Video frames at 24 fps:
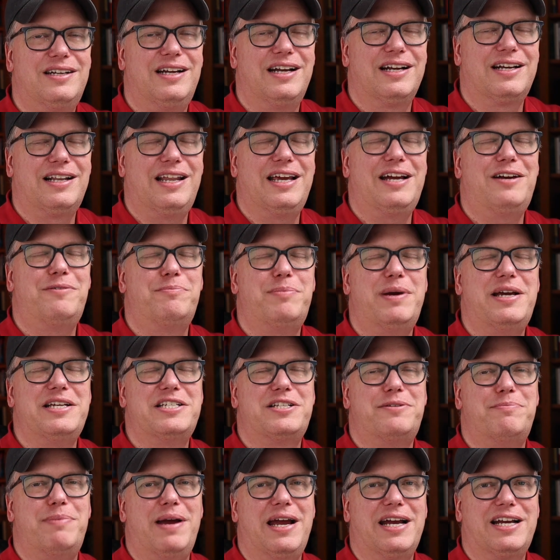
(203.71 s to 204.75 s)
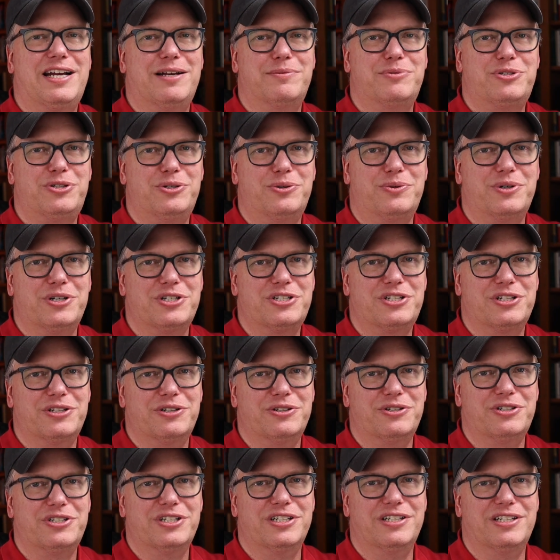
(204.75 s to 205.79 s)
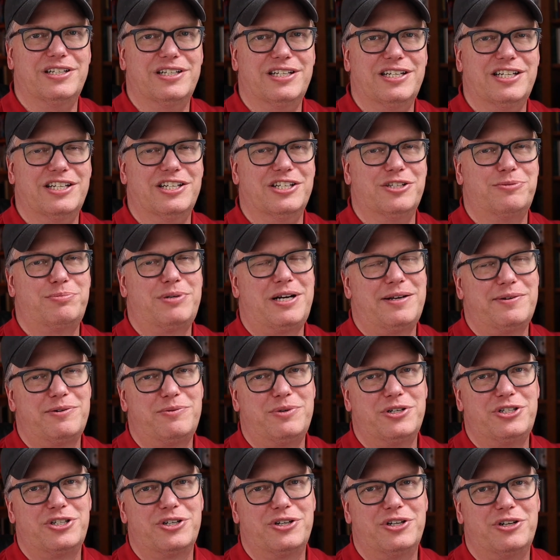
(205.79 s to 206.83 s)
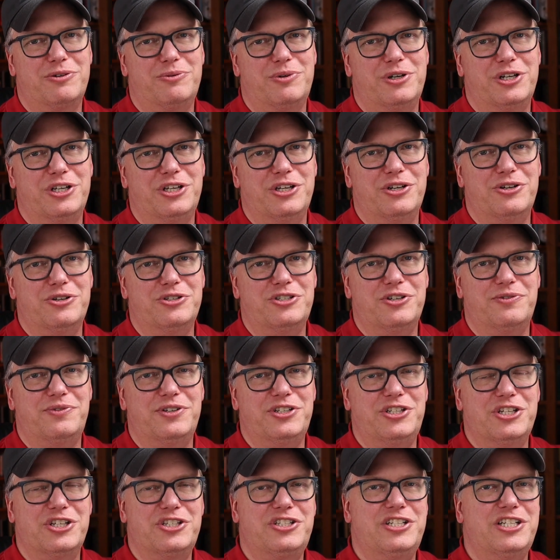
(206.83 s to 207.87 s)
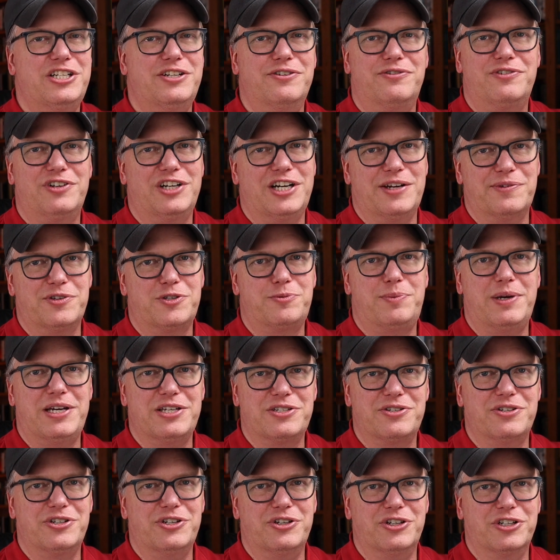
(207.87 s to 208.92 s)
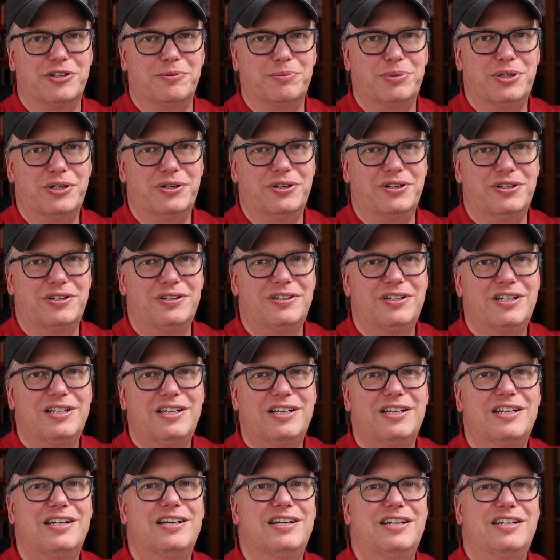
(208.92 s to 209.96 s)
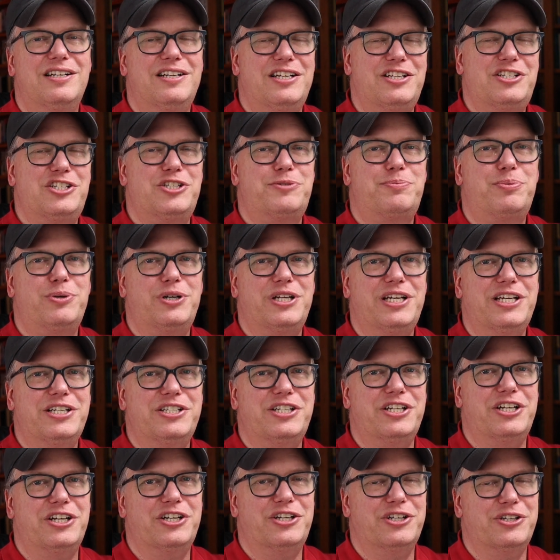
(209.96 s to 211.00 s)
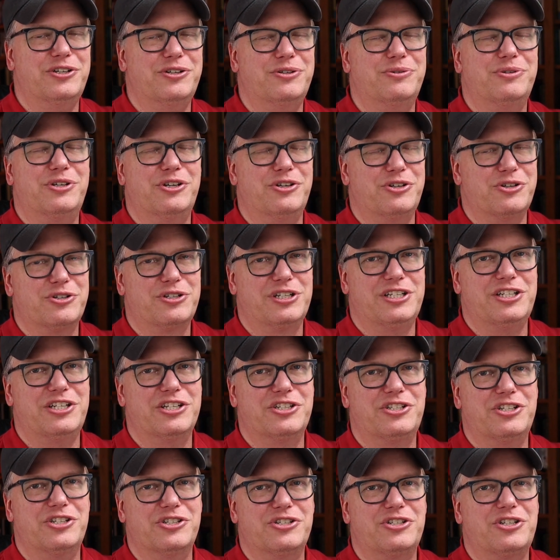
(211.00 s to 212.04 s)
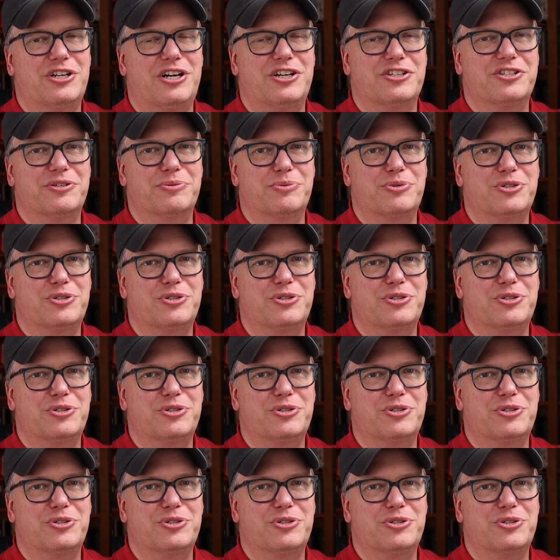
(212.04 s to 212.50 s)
A cloud-based backup storage solution is probably what you're going to want to use if you just need to free up space on your computer. This is pretty easy to do. You usually just install some